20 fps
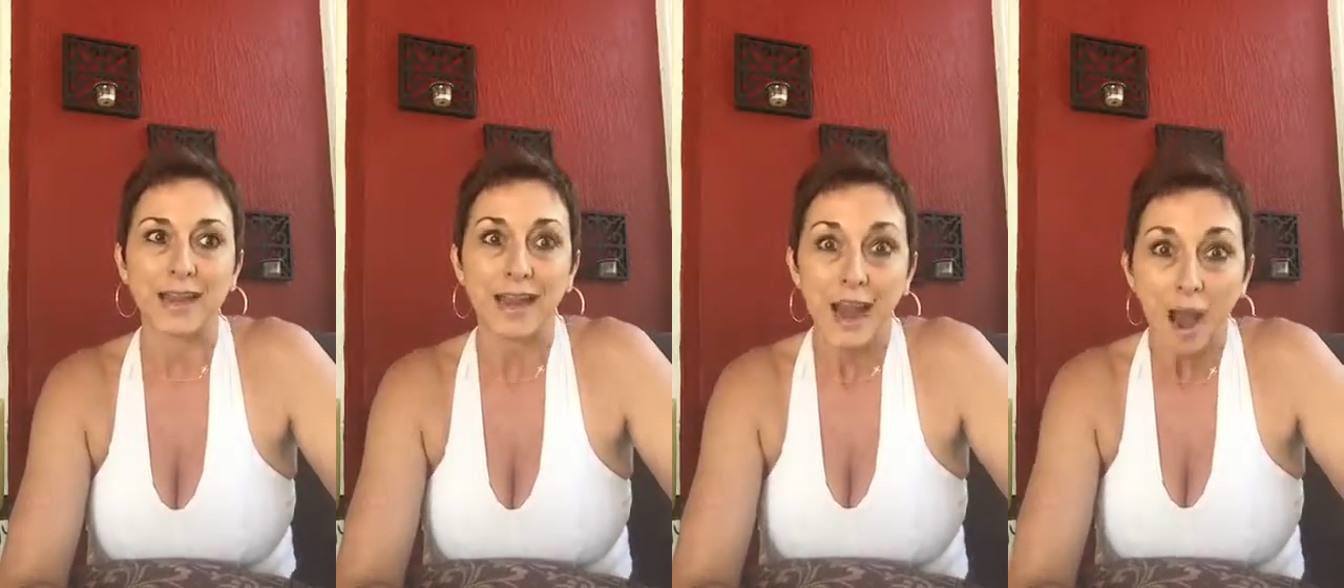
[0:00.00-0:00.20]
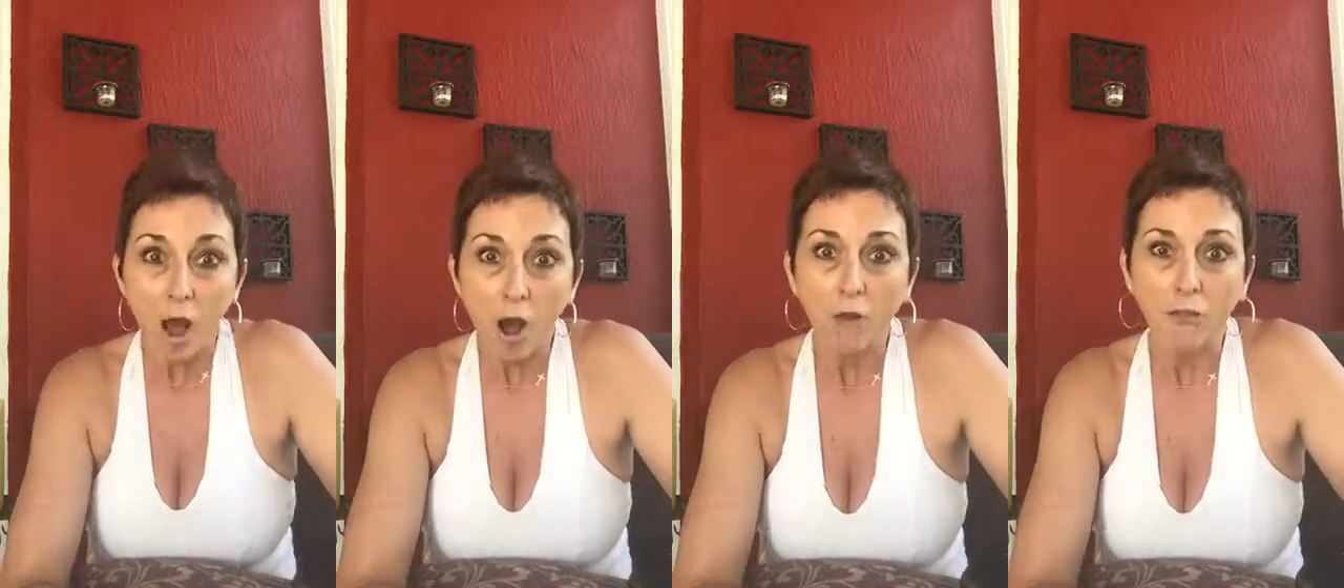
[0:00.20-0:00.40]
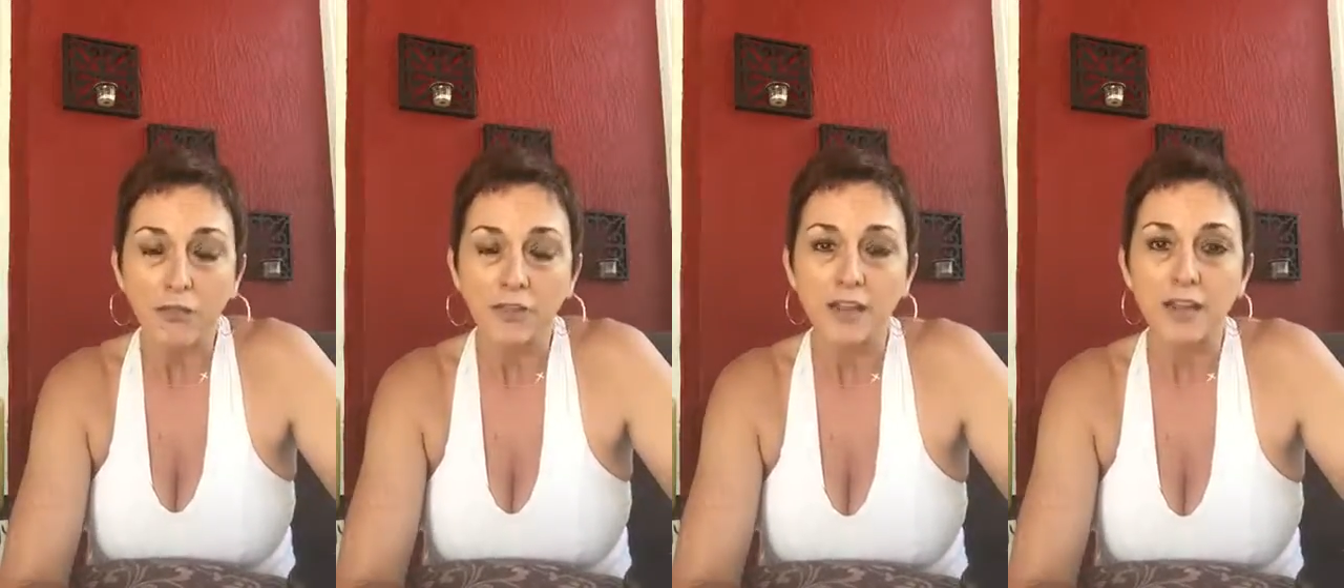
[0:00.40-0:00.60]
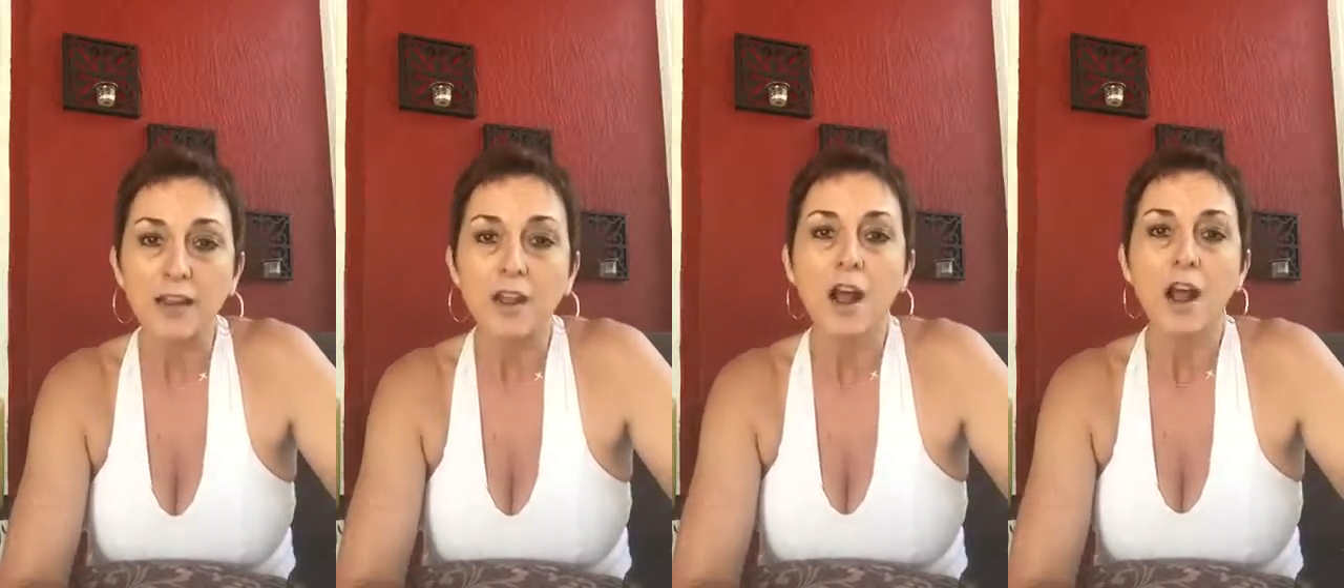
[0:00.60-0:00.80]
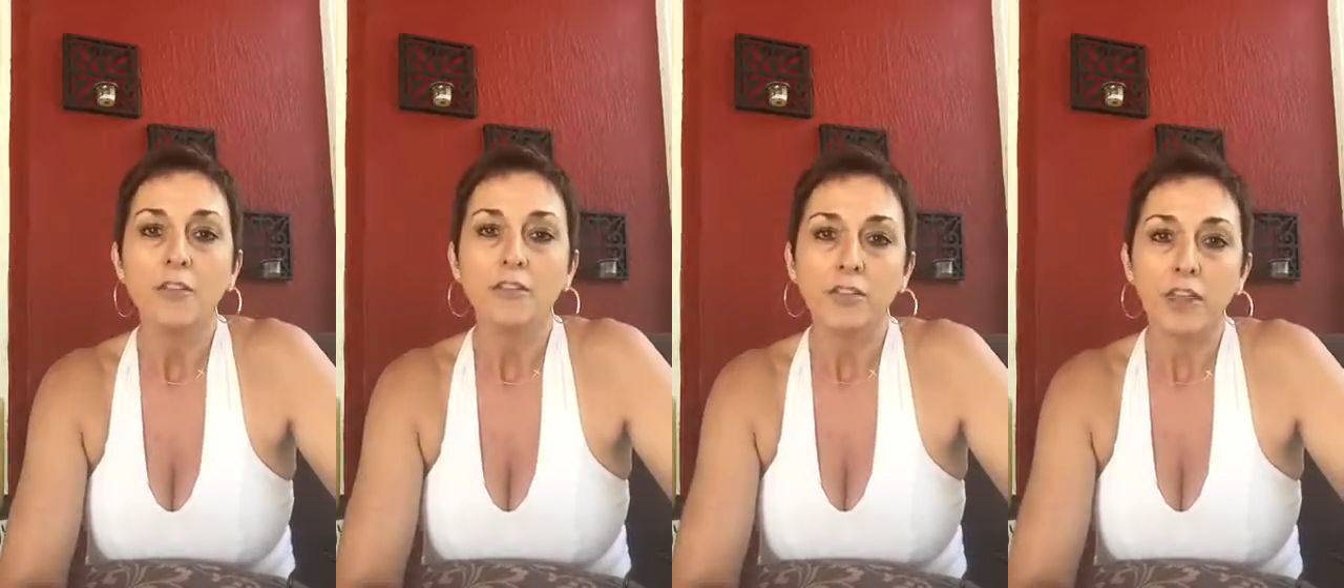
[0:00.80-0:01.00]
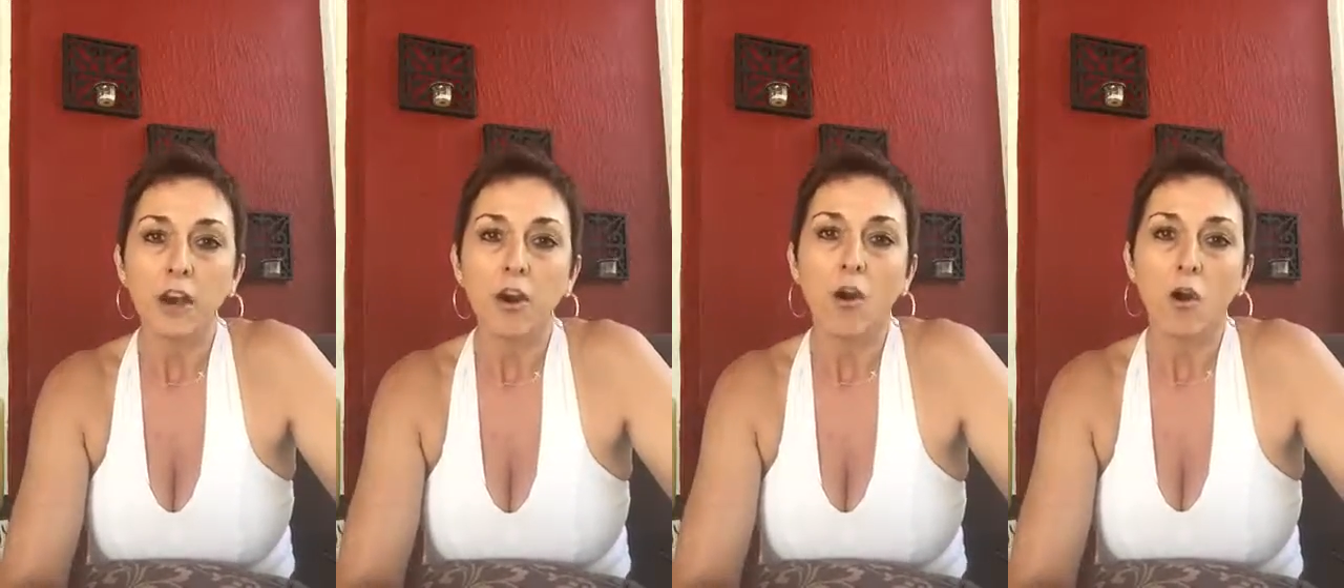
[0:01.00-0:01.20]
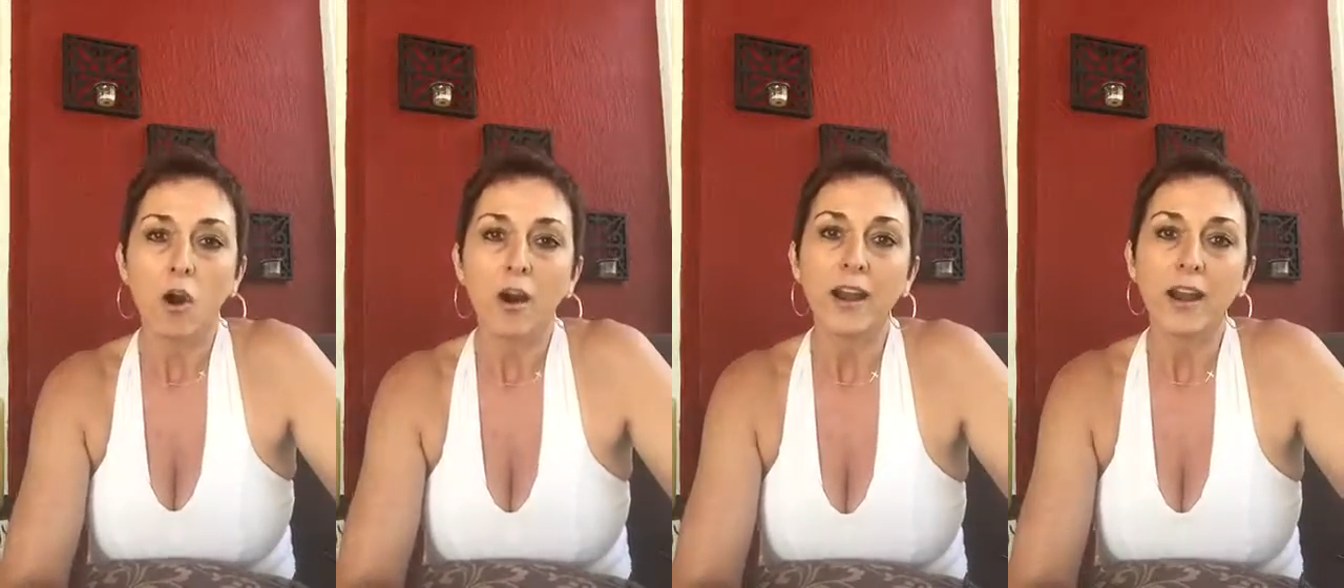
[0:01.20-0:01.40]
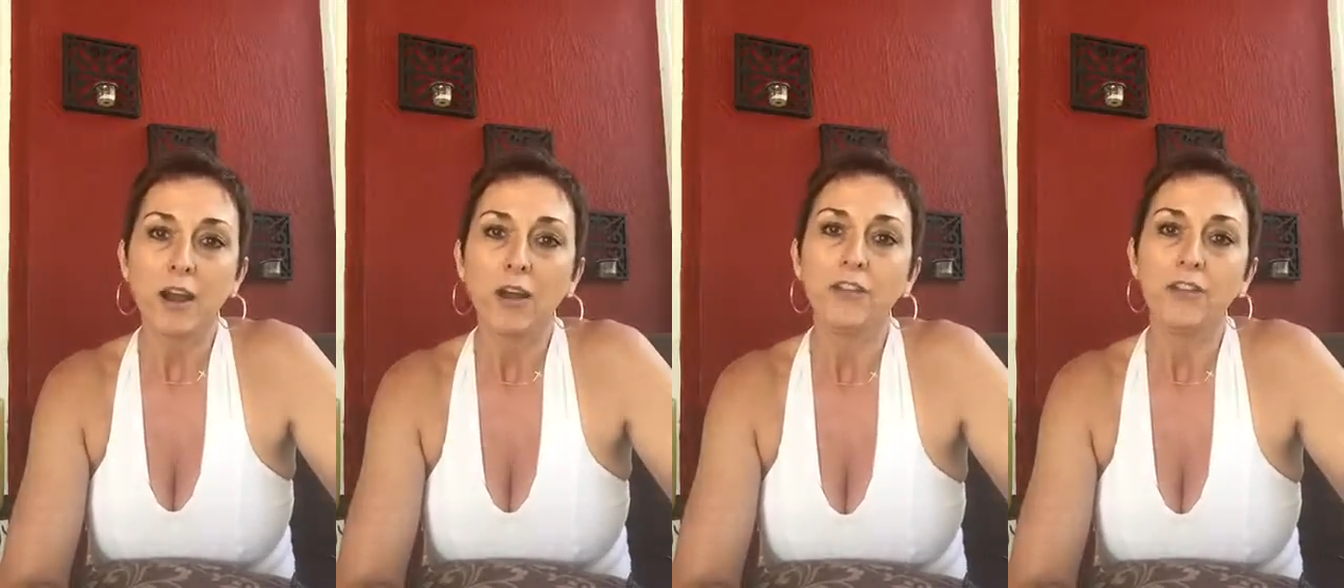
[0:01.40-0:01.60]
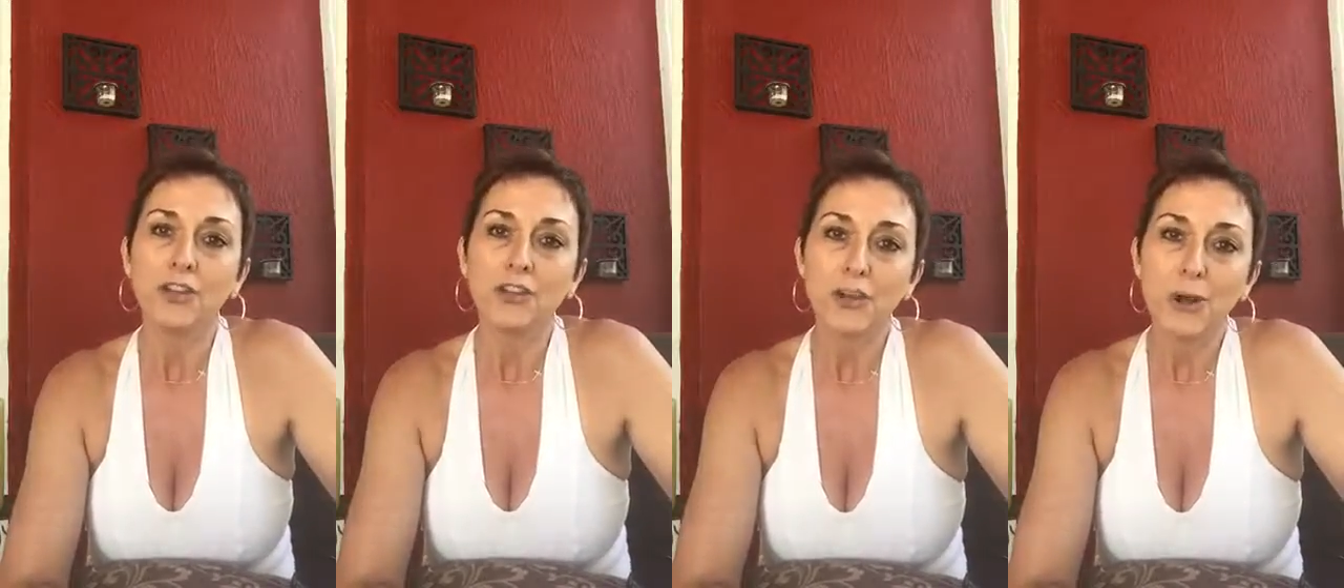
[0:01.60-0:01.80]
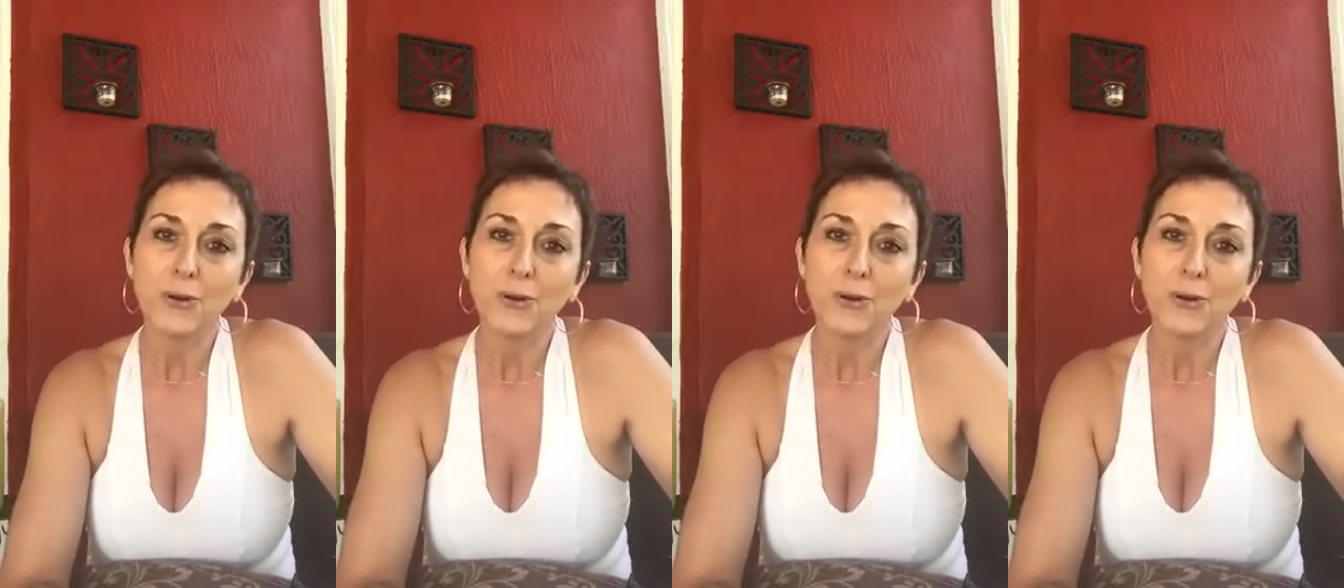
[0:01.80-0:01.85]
healthy, there are healthy